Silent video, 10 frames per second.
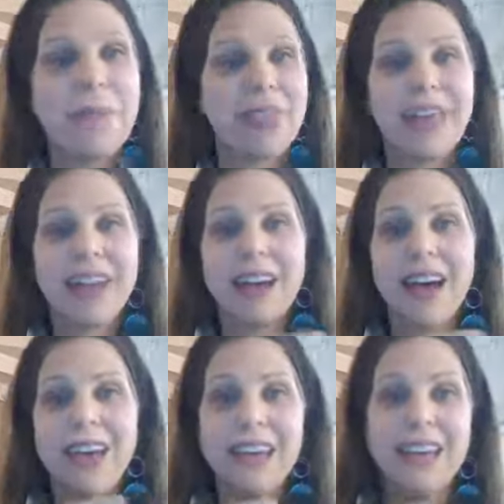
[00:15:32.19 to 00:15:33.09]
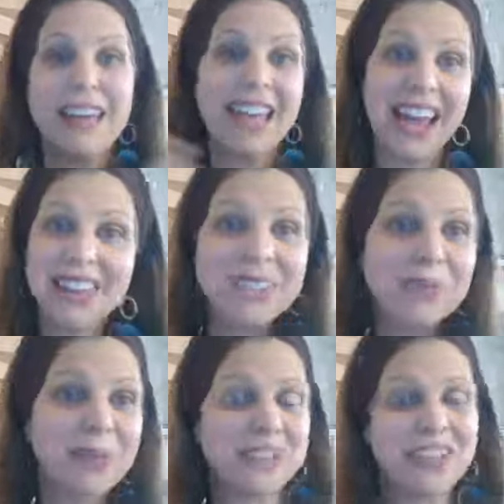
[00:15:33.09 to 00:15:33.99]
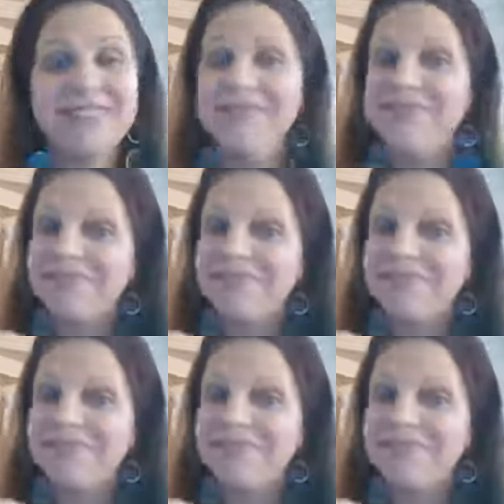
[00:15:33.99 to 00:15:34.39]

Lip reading: But thank God he had the explosion.